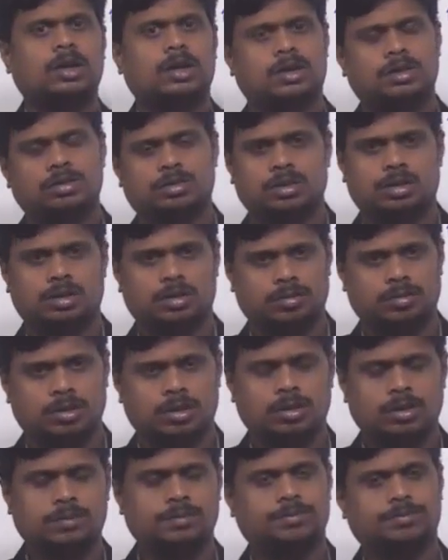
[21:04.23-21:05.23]
Bilady's
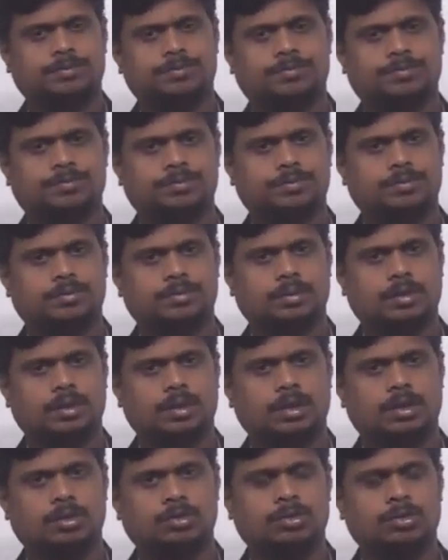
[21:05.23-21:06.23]
anomaly.
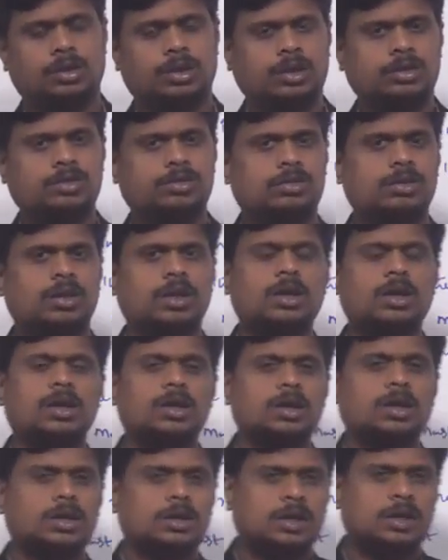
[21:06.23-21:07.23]
So hence
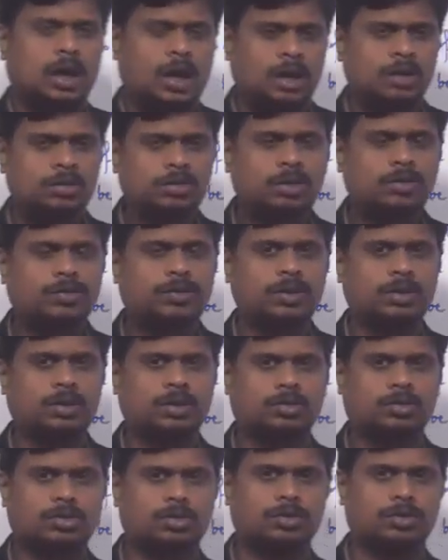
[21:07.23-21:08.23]
the answer for
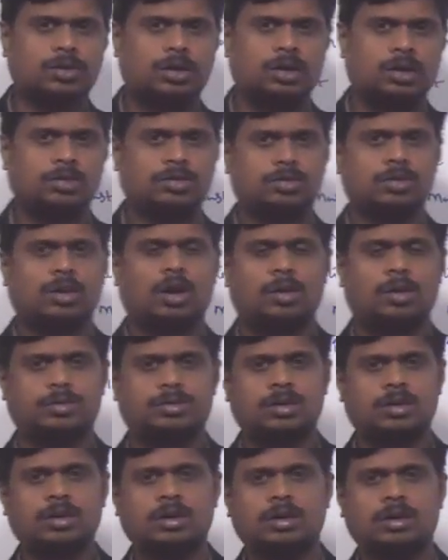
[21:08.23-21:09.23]
this question is
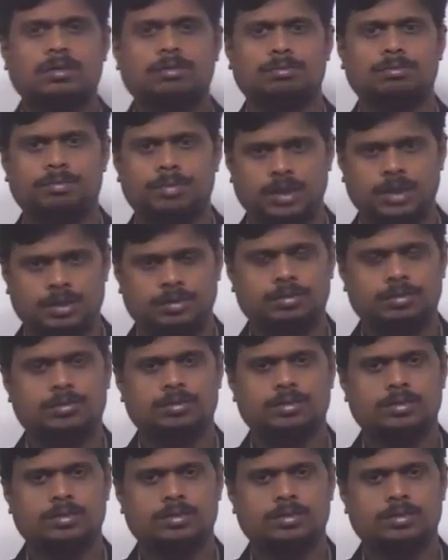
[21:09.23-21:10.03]
option B.